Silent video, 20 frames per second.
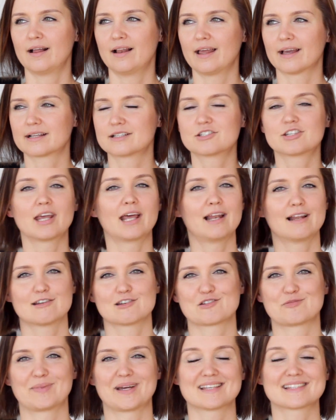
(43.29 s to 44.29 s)

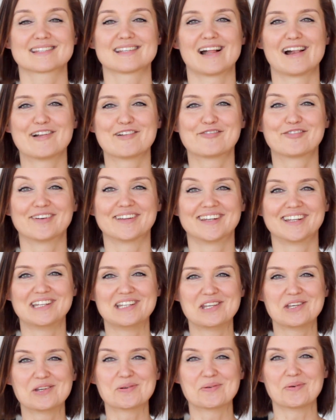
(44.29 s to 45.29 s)
challenge myself in a
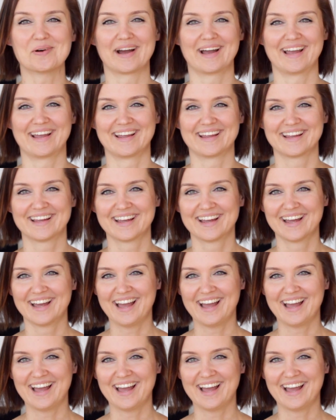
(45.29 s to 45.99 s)
new way.